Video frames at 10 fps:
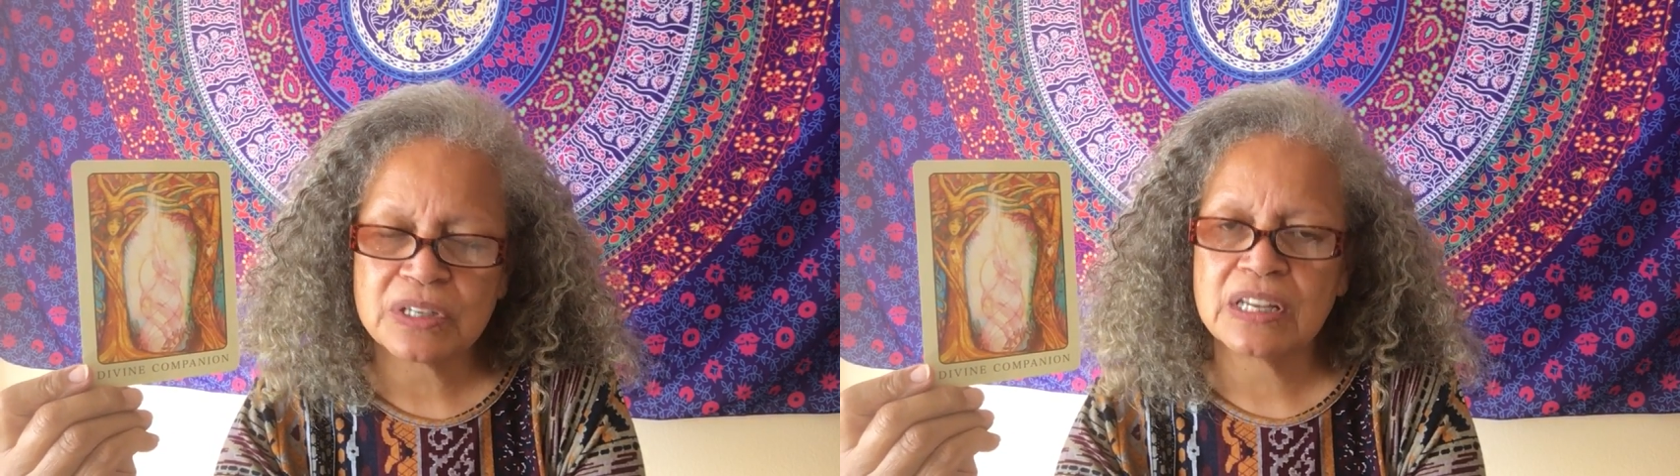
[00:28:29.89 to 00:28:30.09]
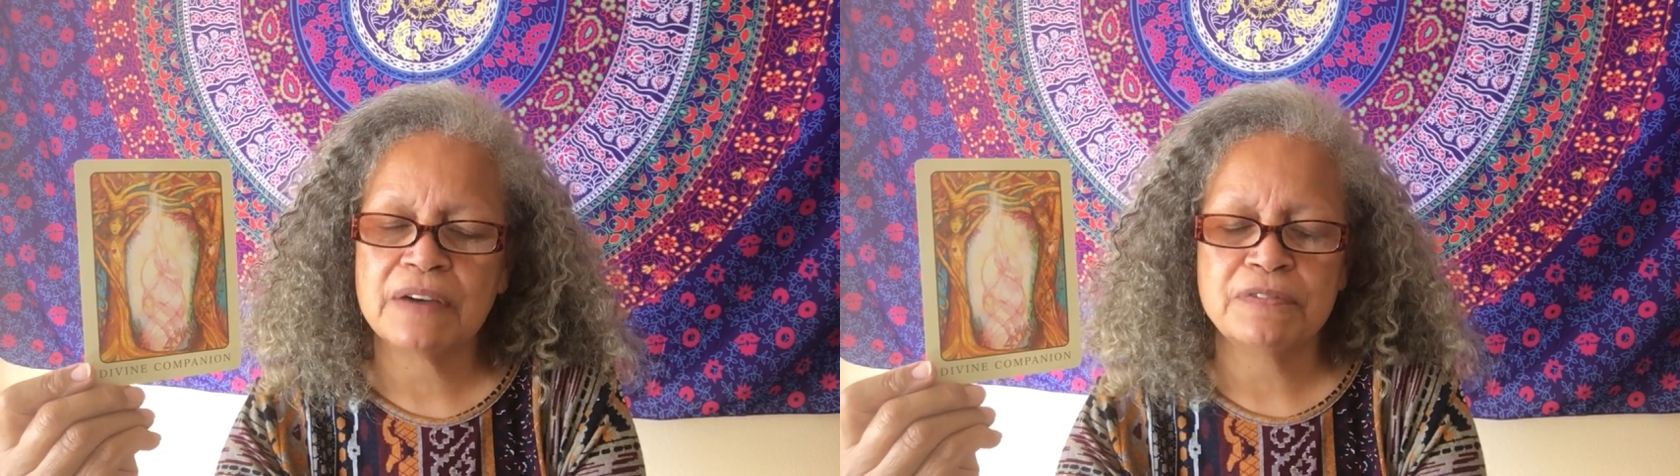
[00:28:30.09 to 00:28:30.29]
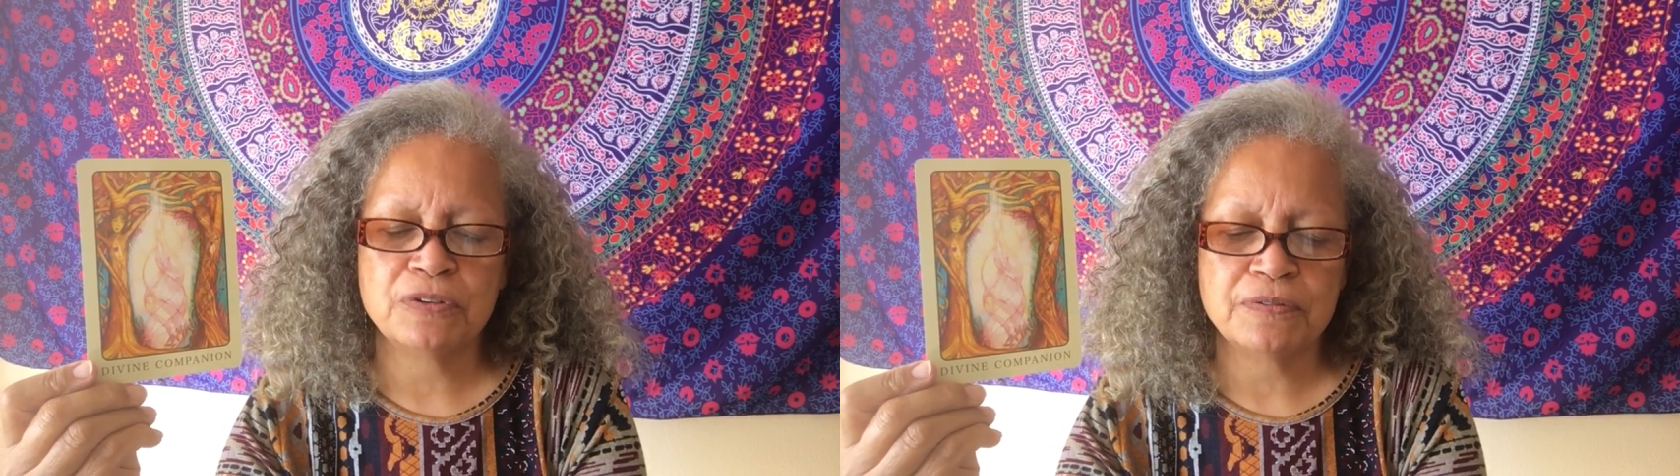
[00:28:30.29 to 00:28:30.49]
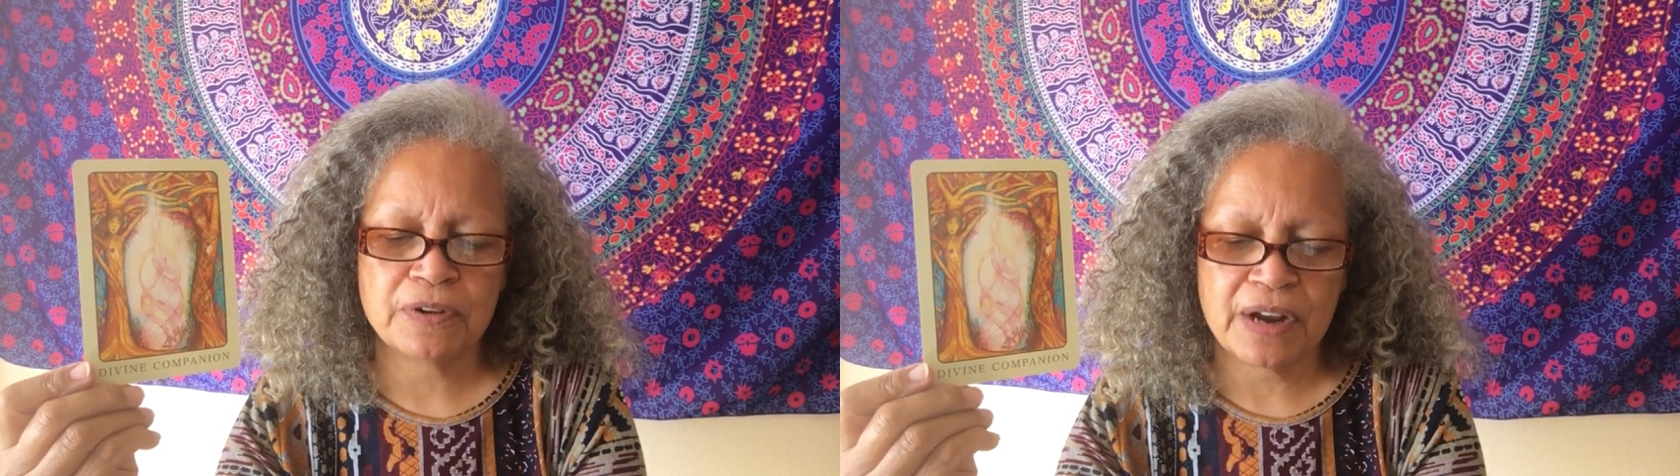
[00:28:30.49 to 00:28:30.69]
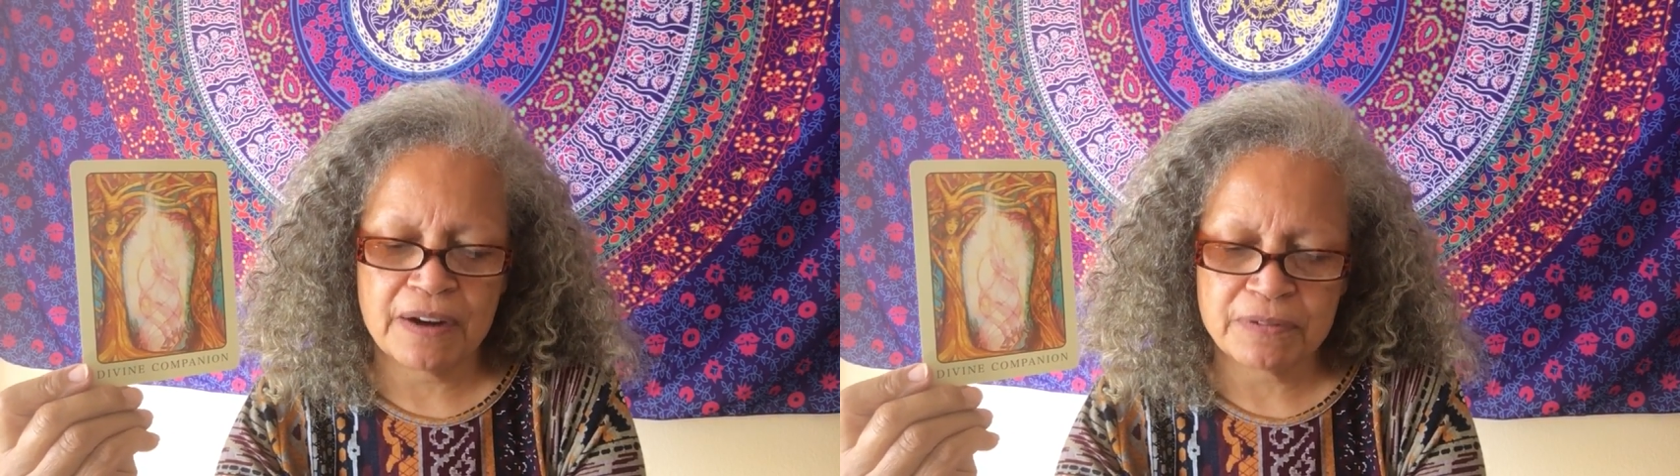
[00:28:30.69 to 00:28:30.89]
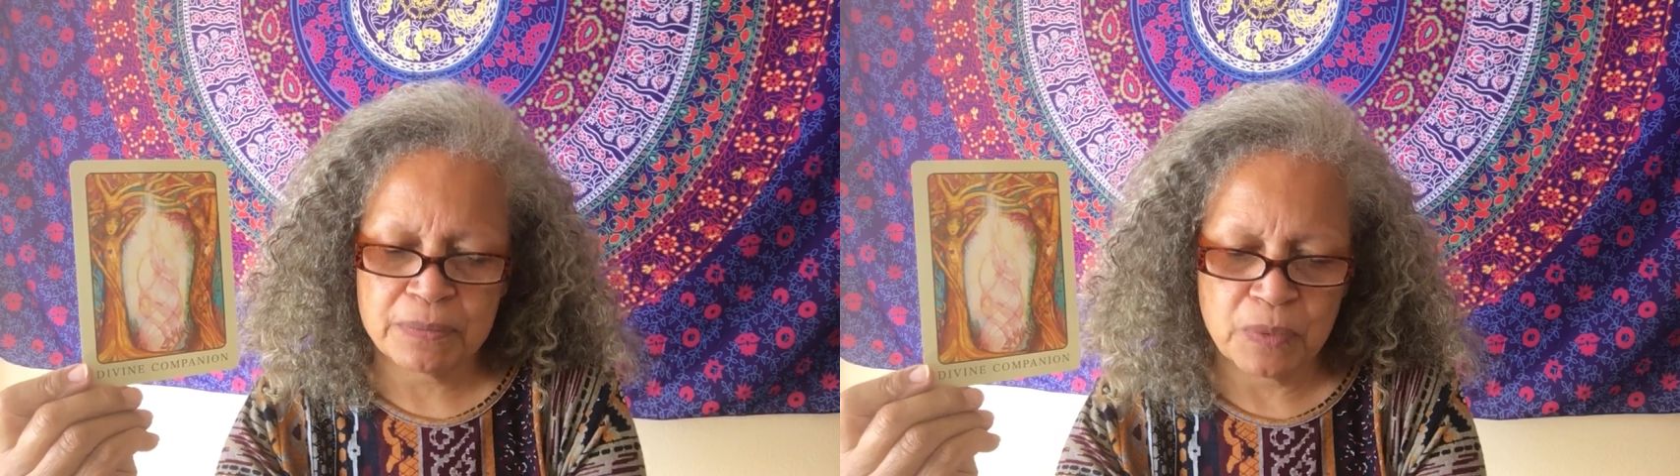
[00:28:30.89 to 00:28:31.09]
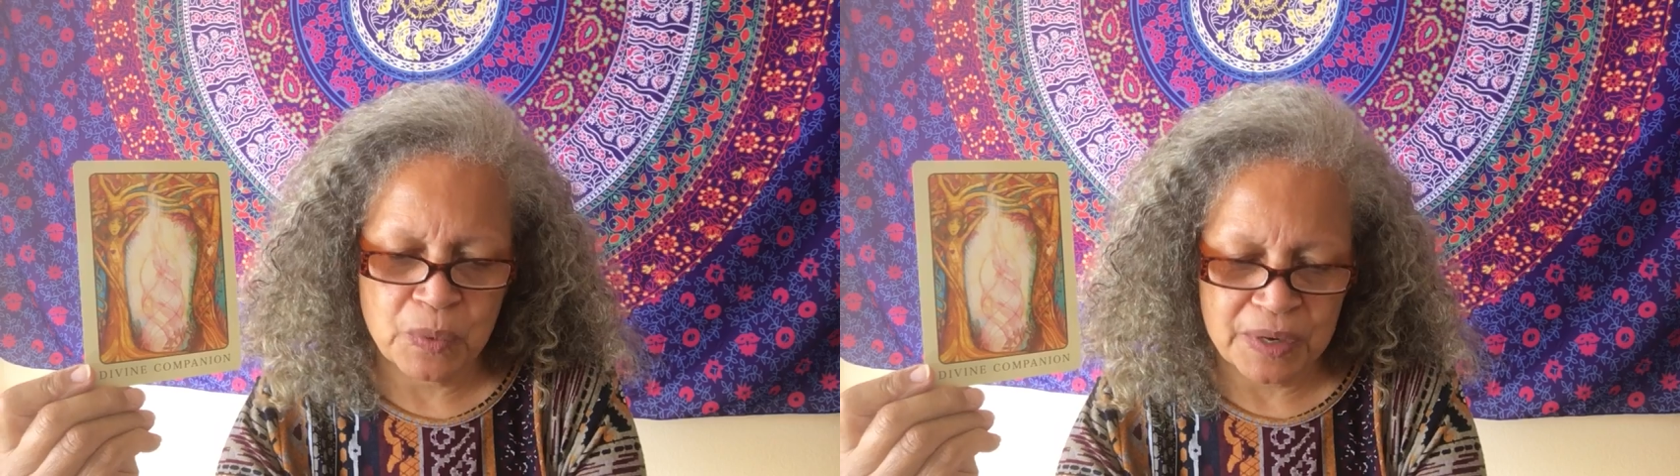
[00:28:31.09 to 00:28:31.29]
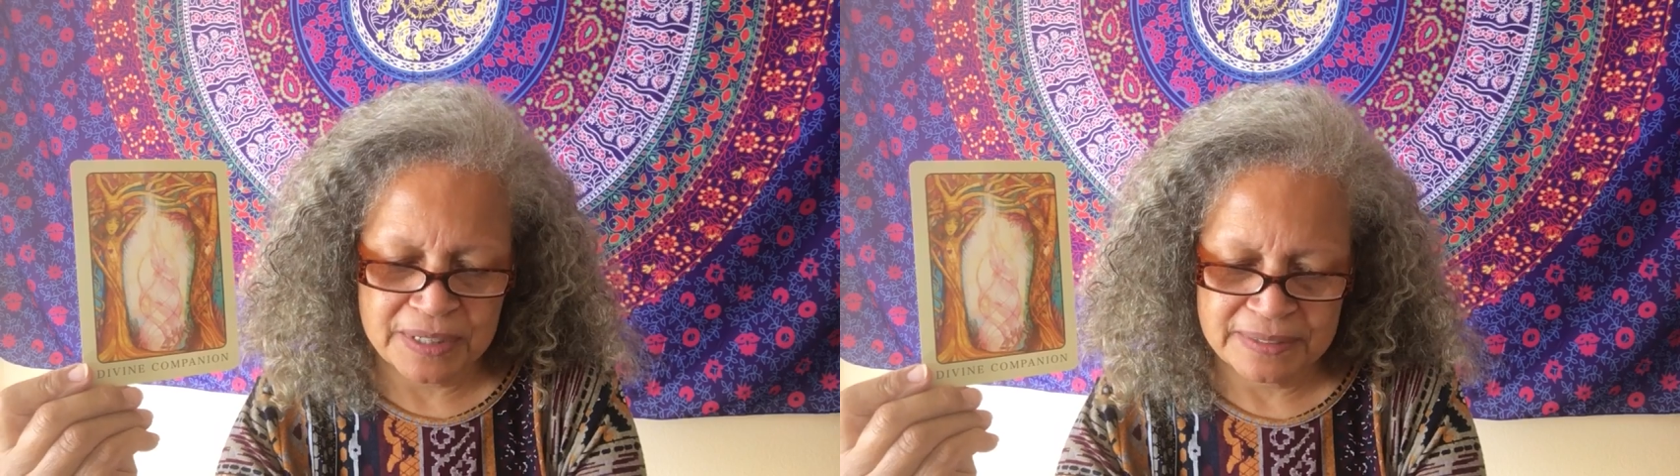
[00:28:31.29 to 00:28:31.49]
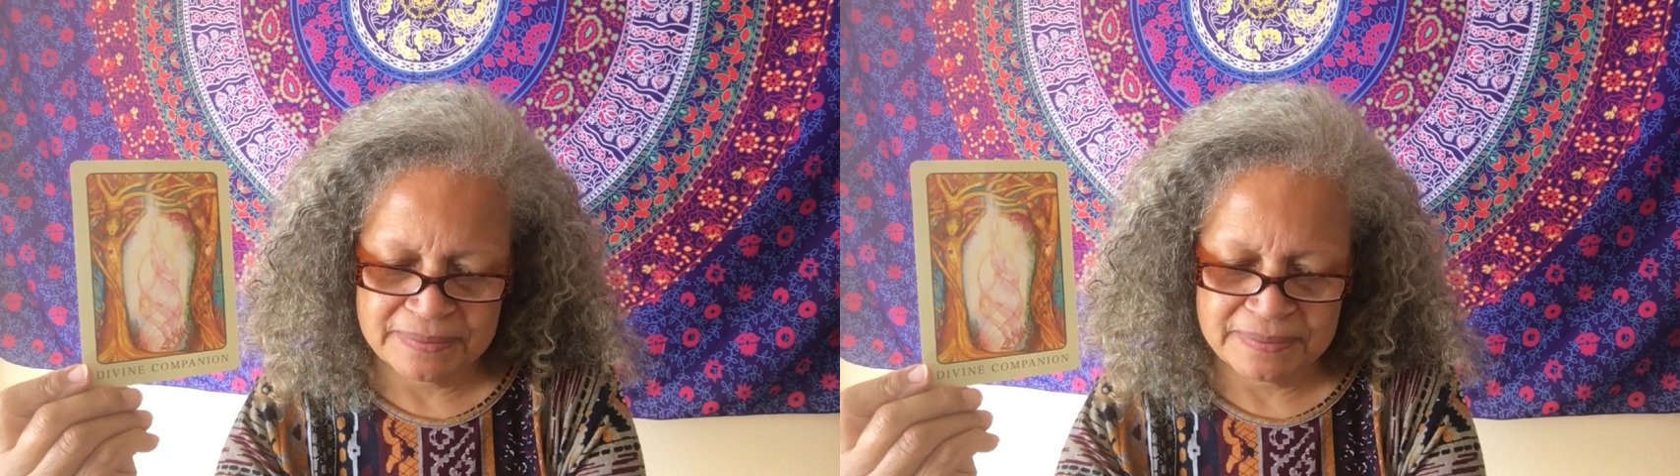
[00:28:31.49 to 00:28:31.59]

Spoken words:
love you forevermore.